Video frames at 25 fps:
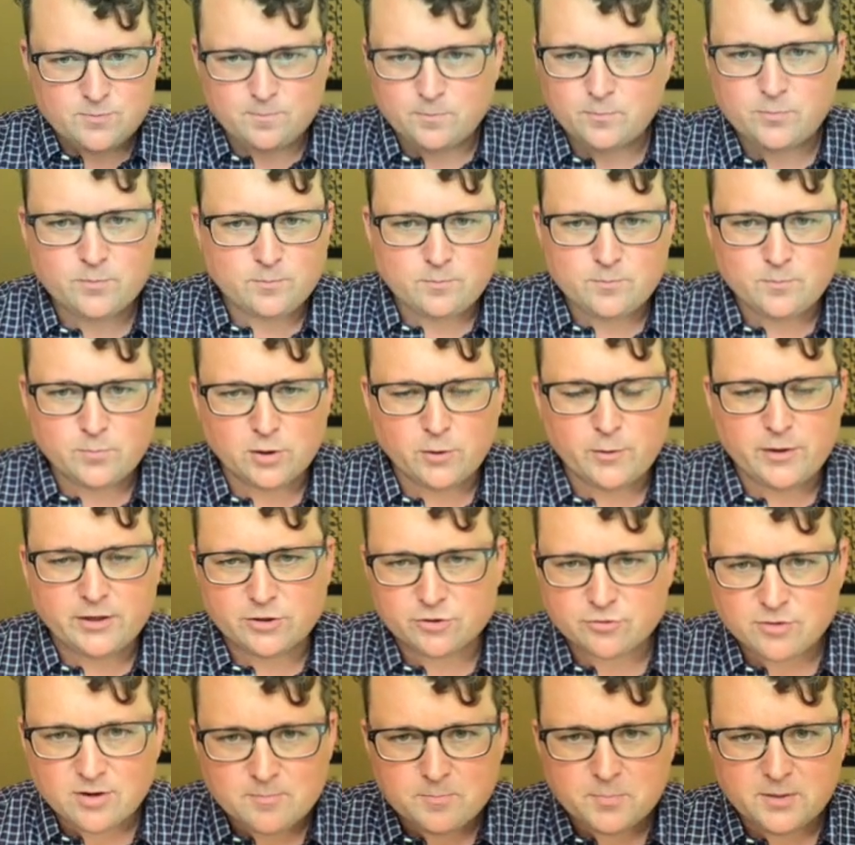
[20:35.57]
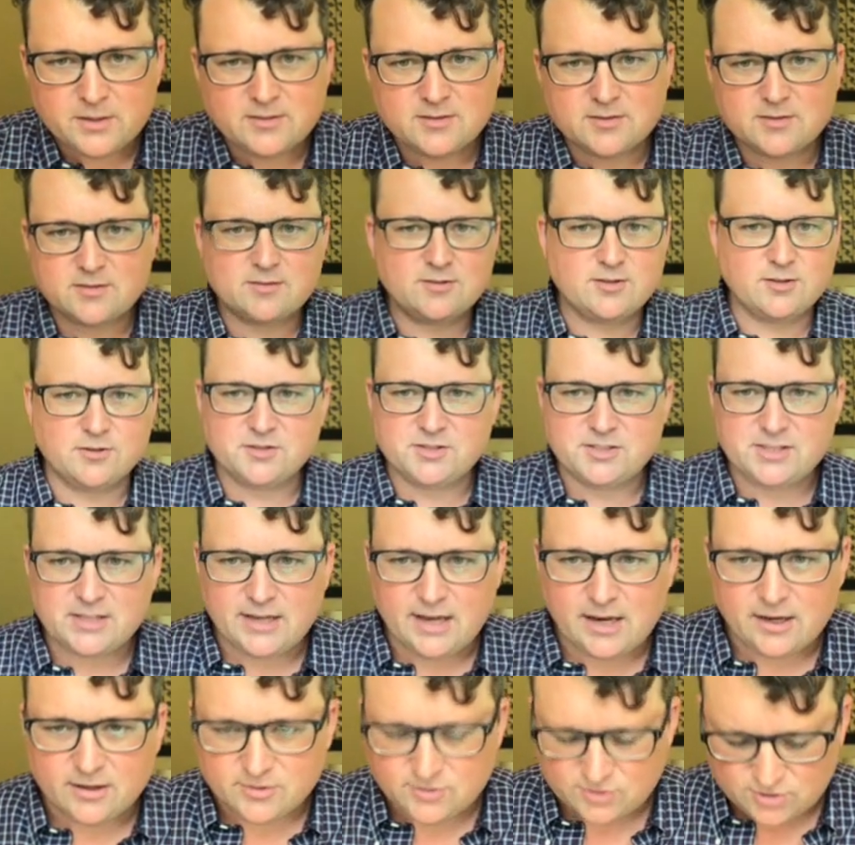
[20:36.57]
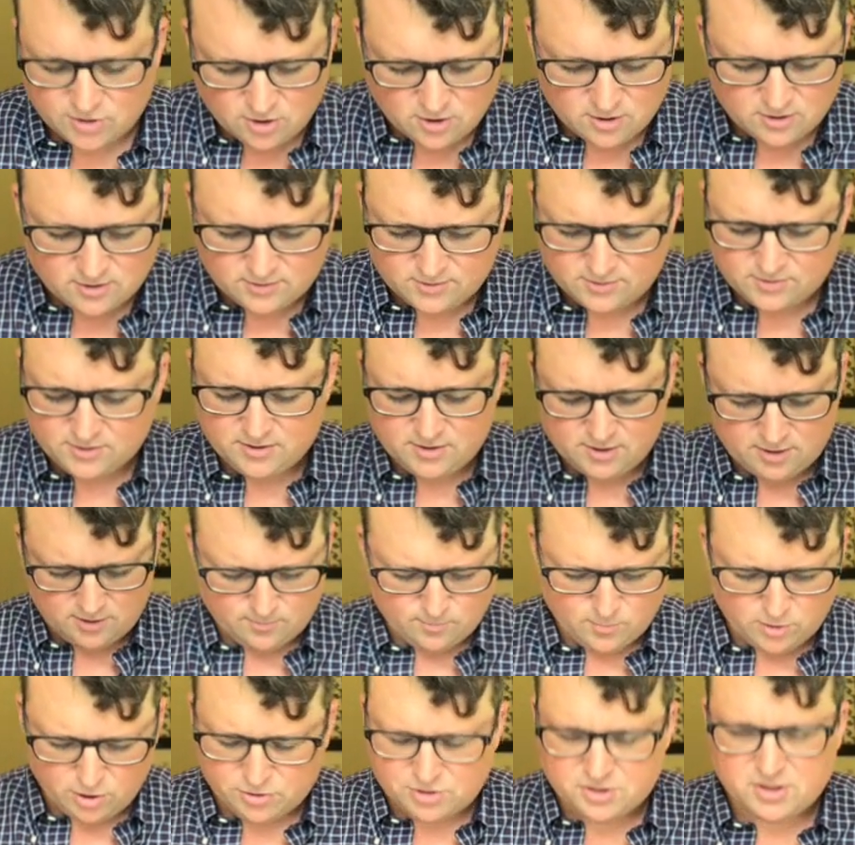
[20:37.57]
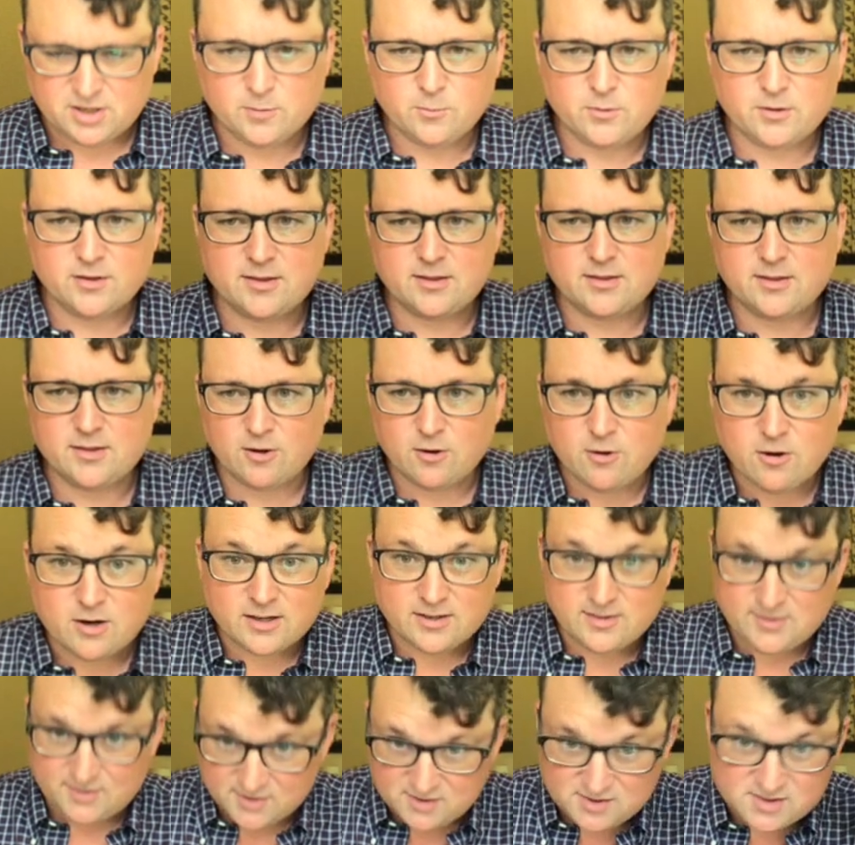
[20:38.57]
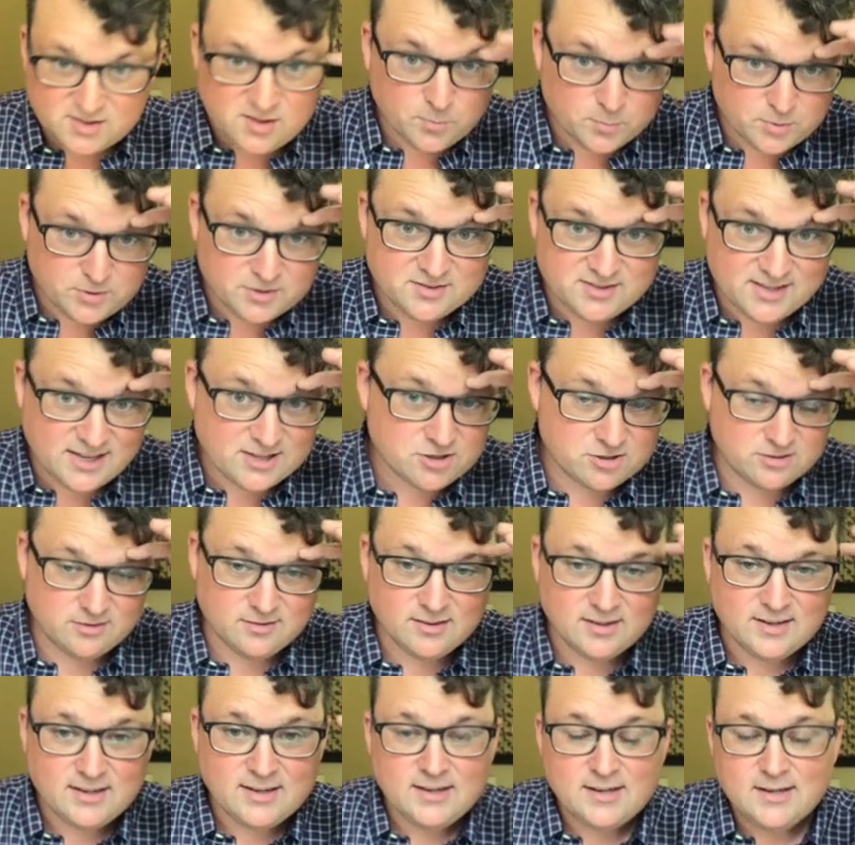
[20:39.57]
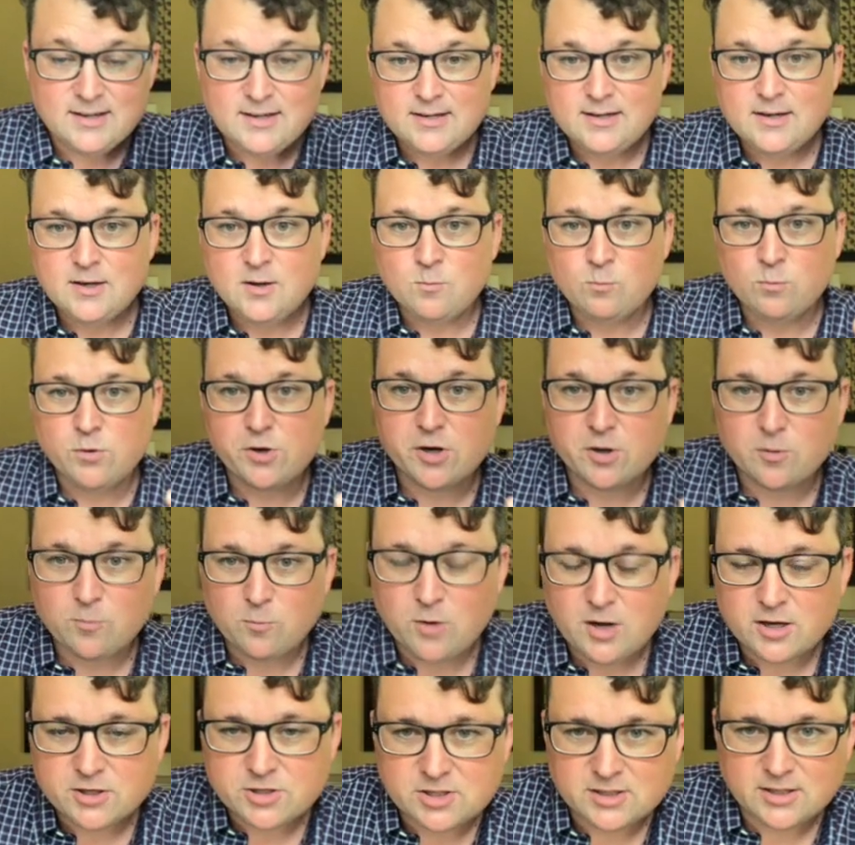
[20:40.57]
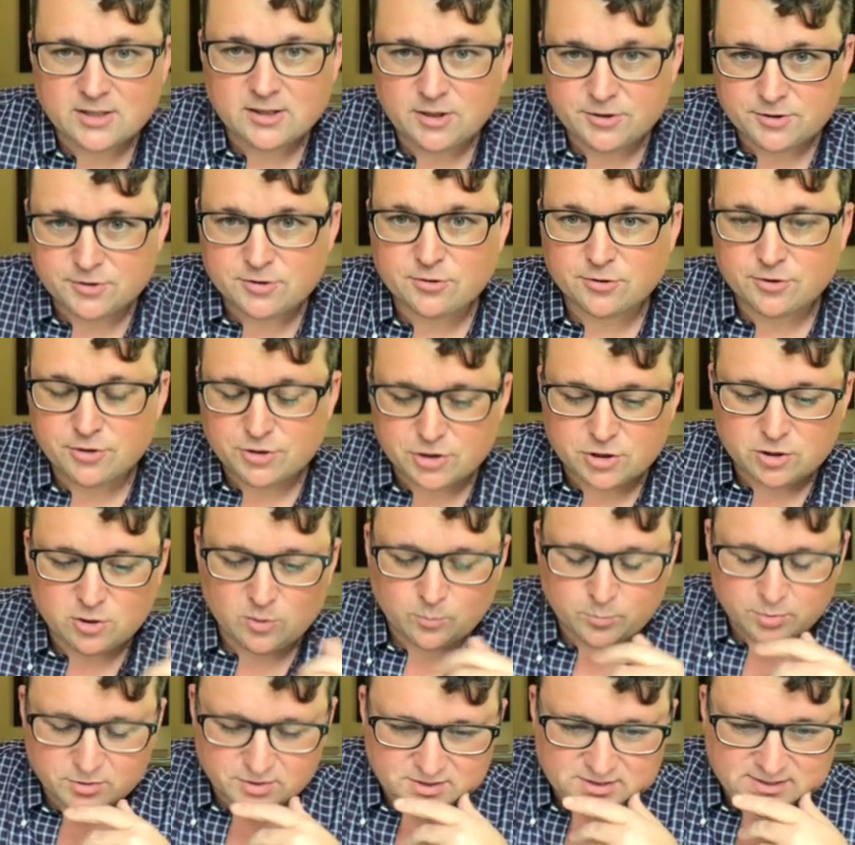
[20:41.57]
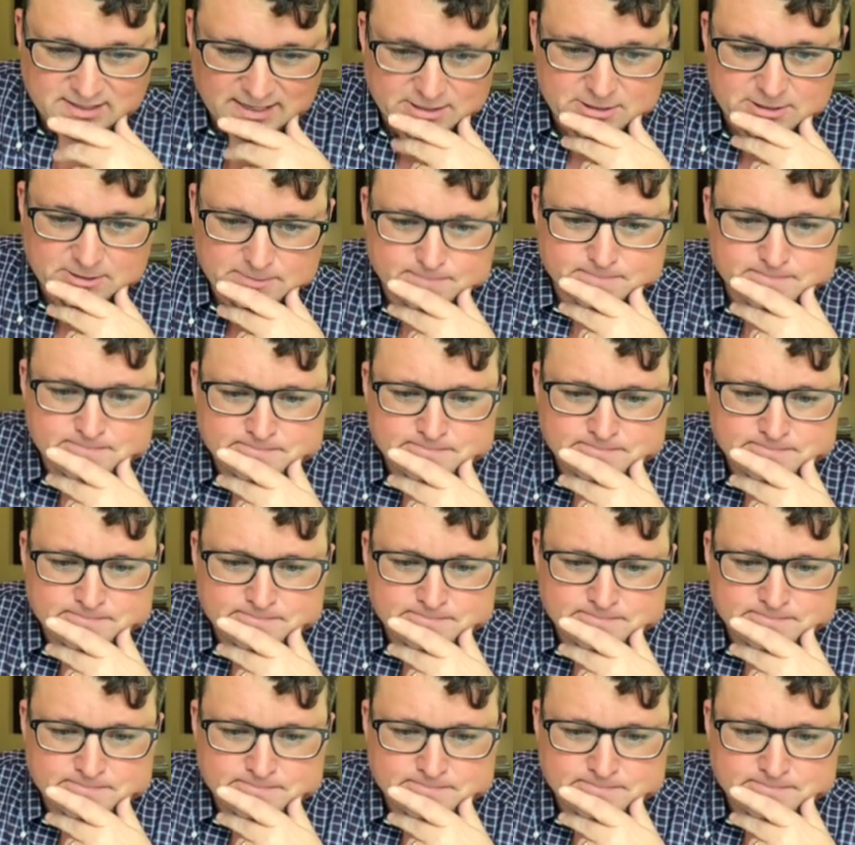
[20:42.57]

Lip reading: blowing trumpets, they're singing songs, they're marching with the ark. This is a procession. We are watching a liturgical procession.